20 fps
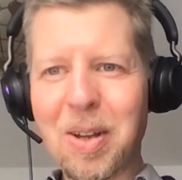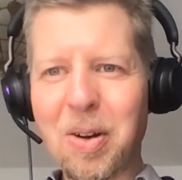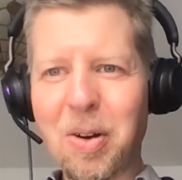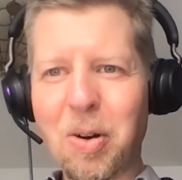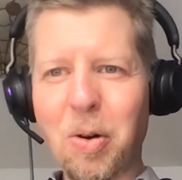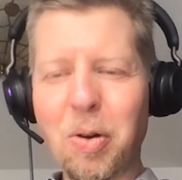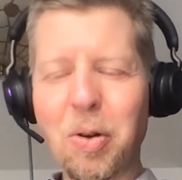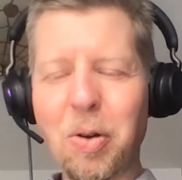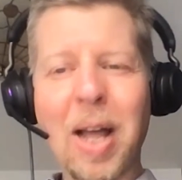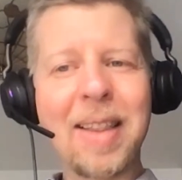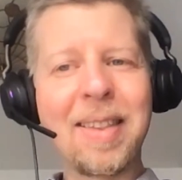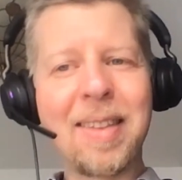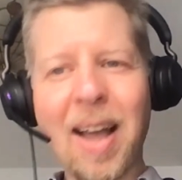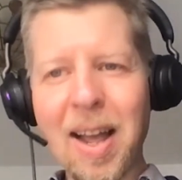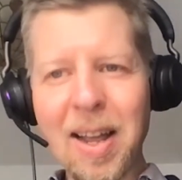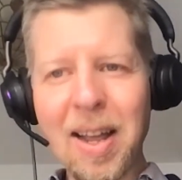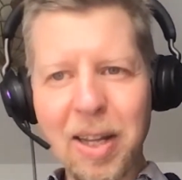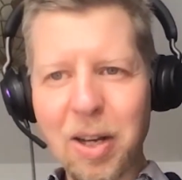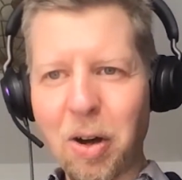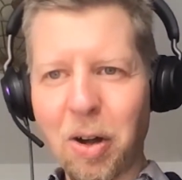or
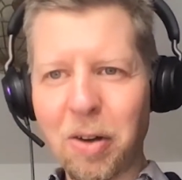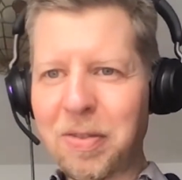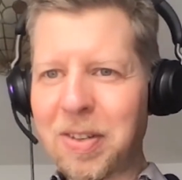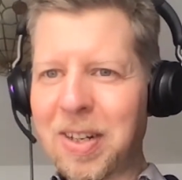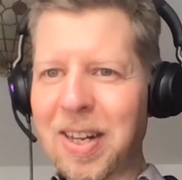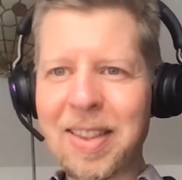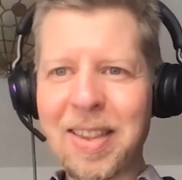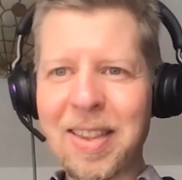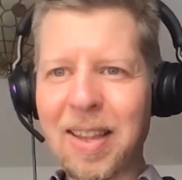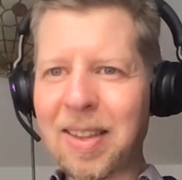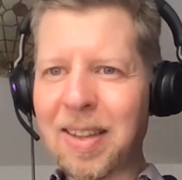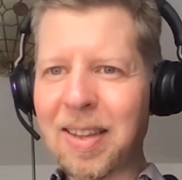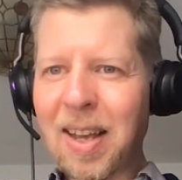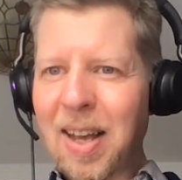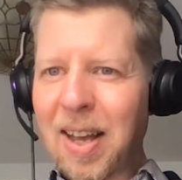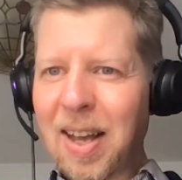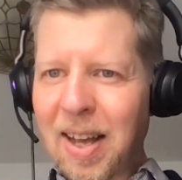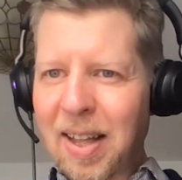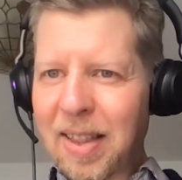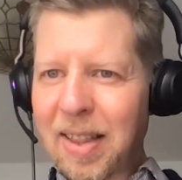entirely confident that
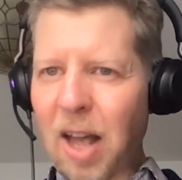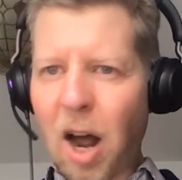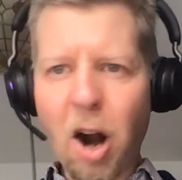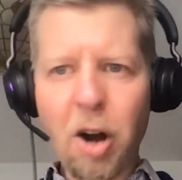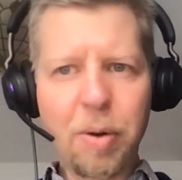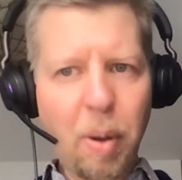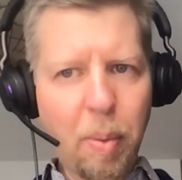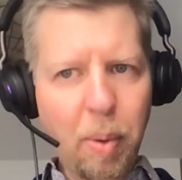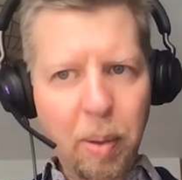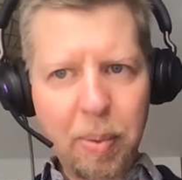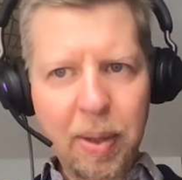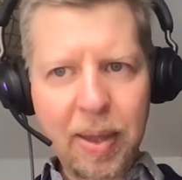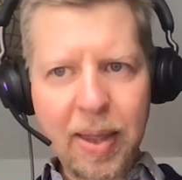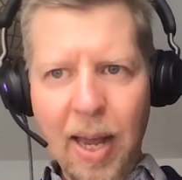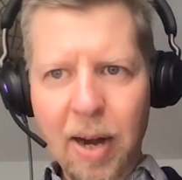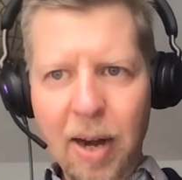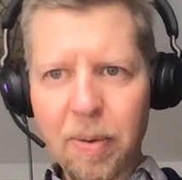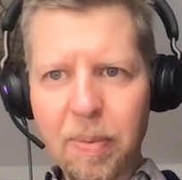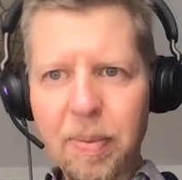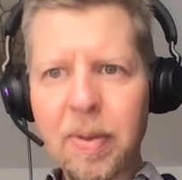the hardware will be
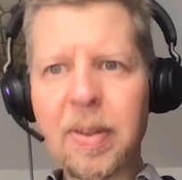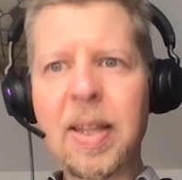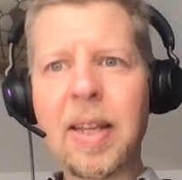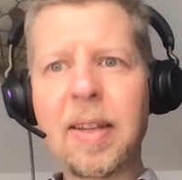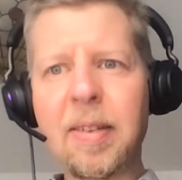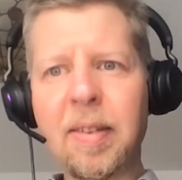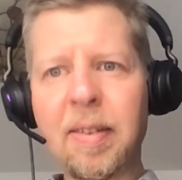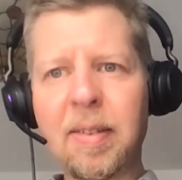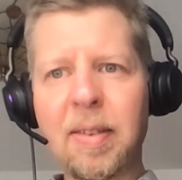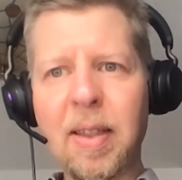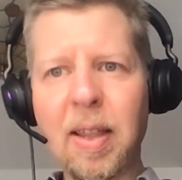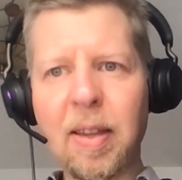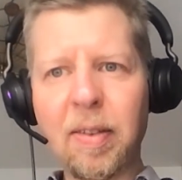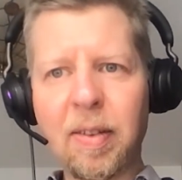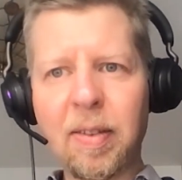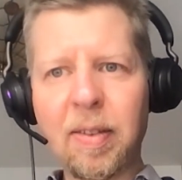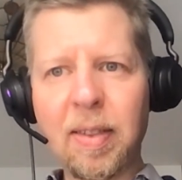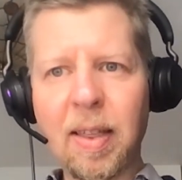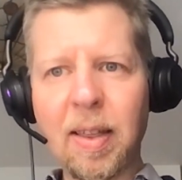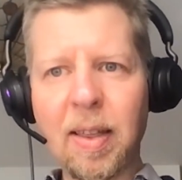there. This is
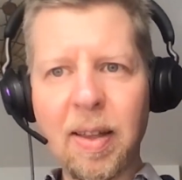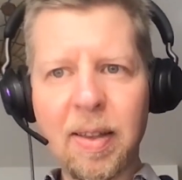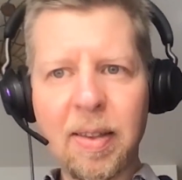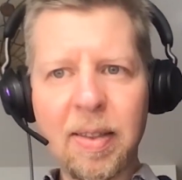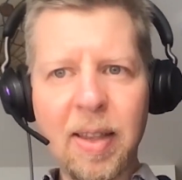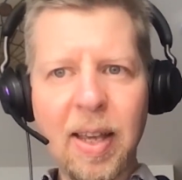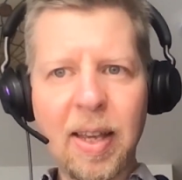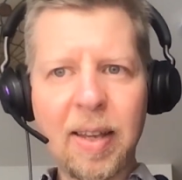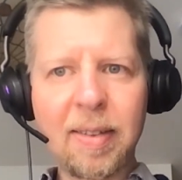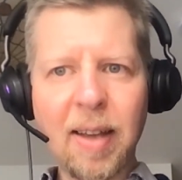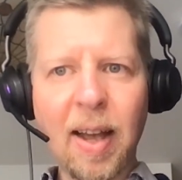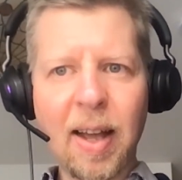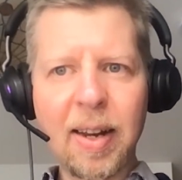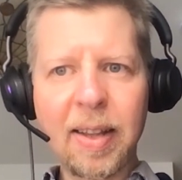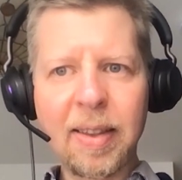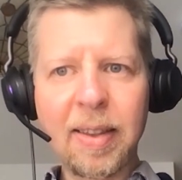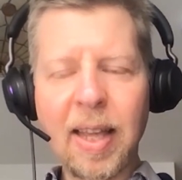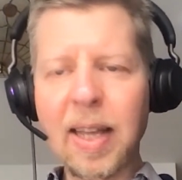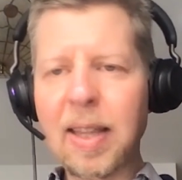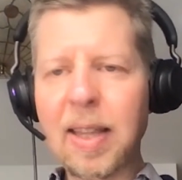the
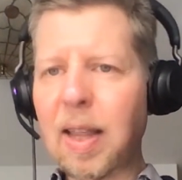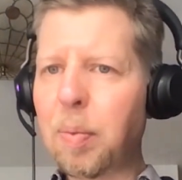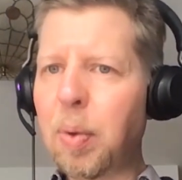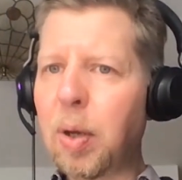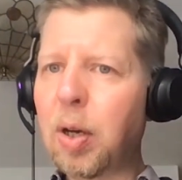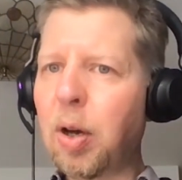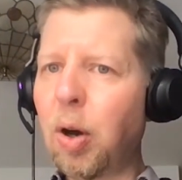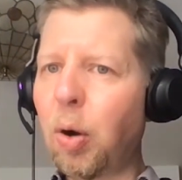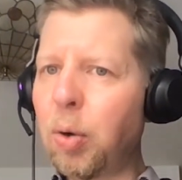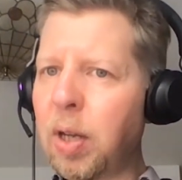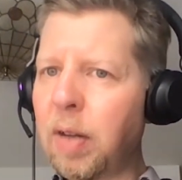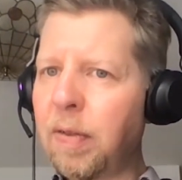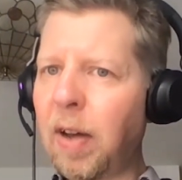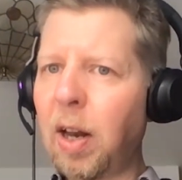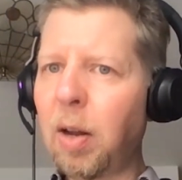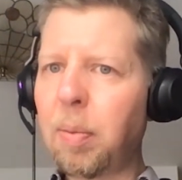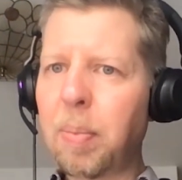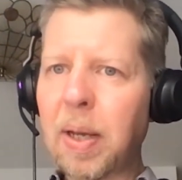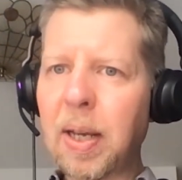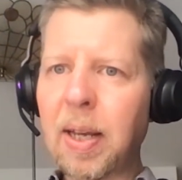exciting thing, that we
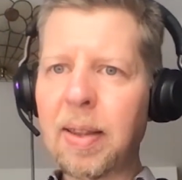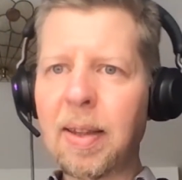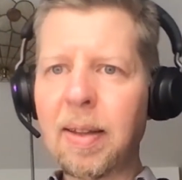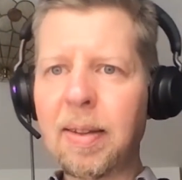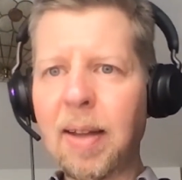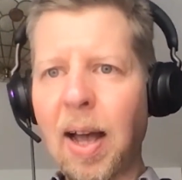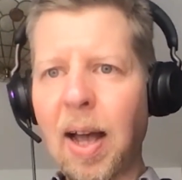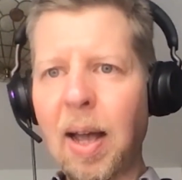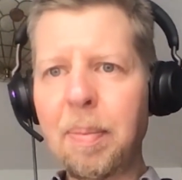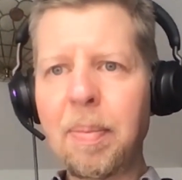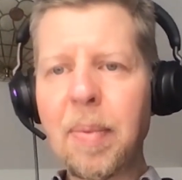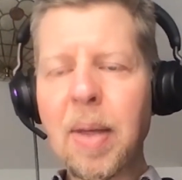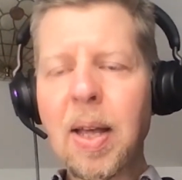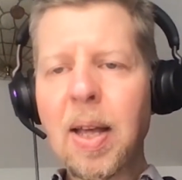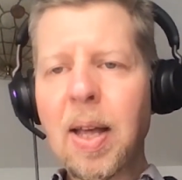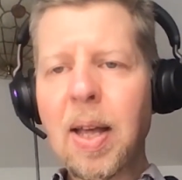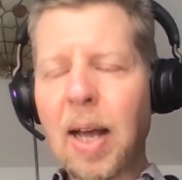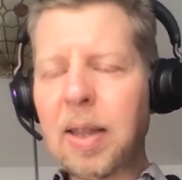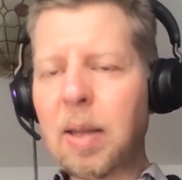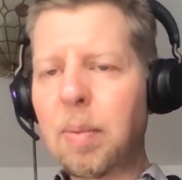co-developing at
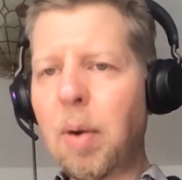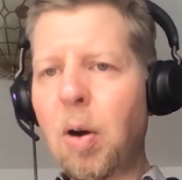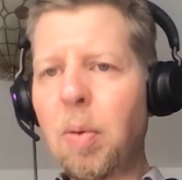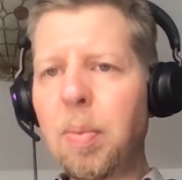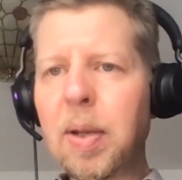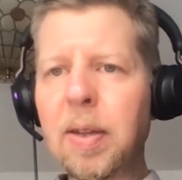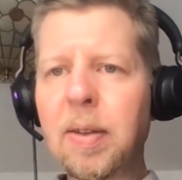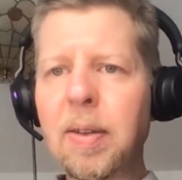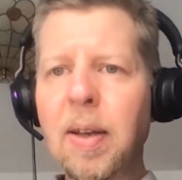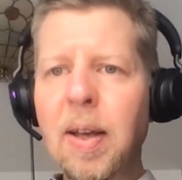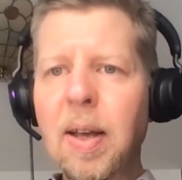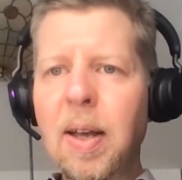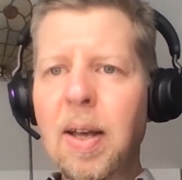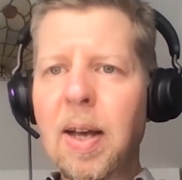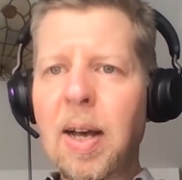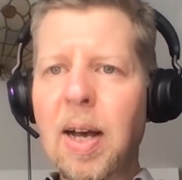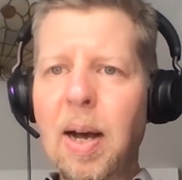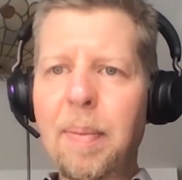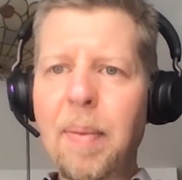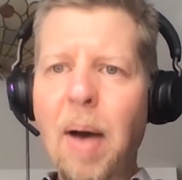the moment,
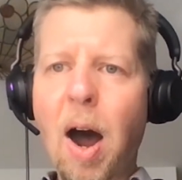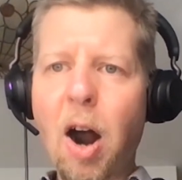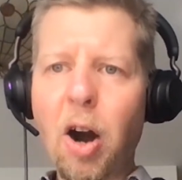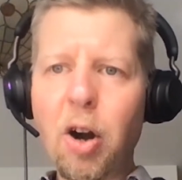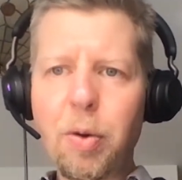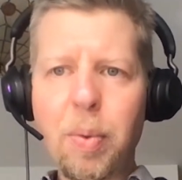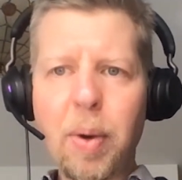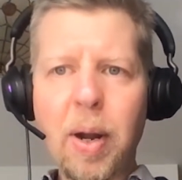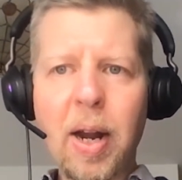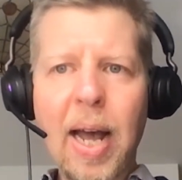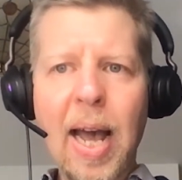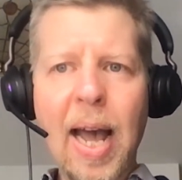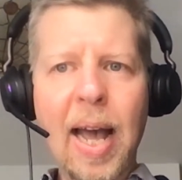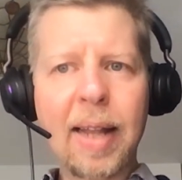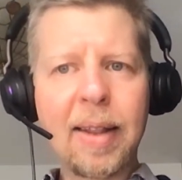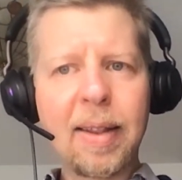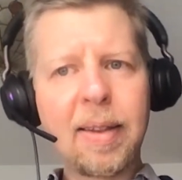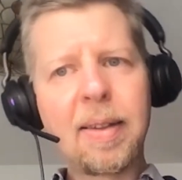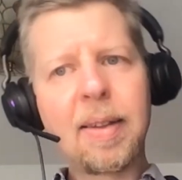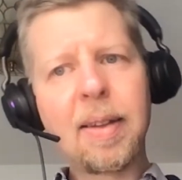hardware
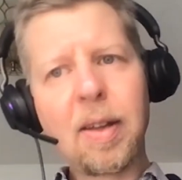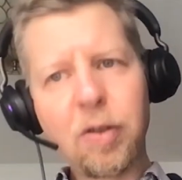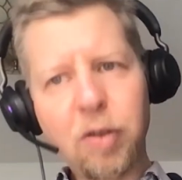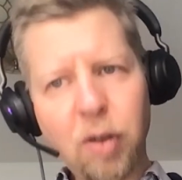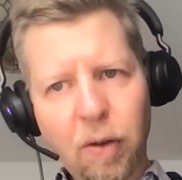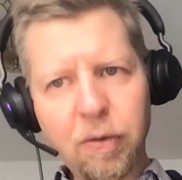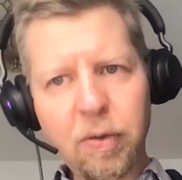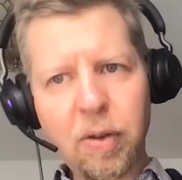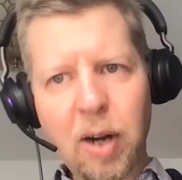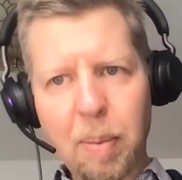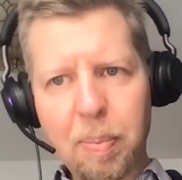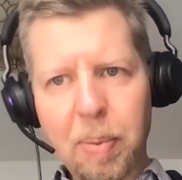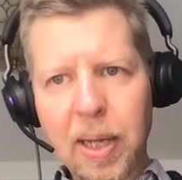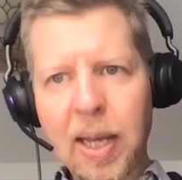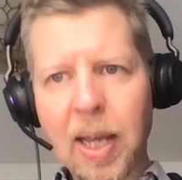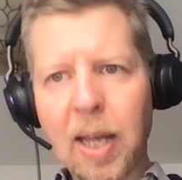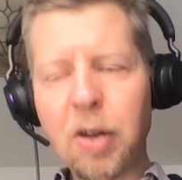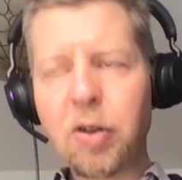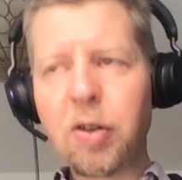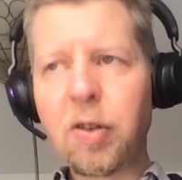and software
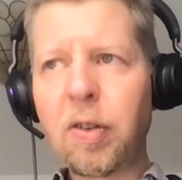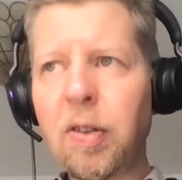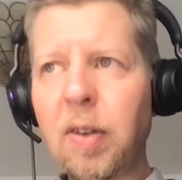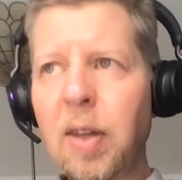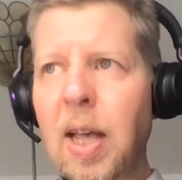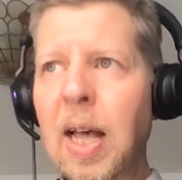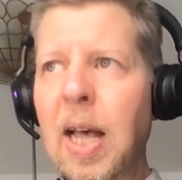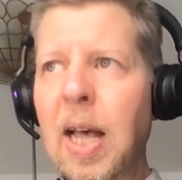applications.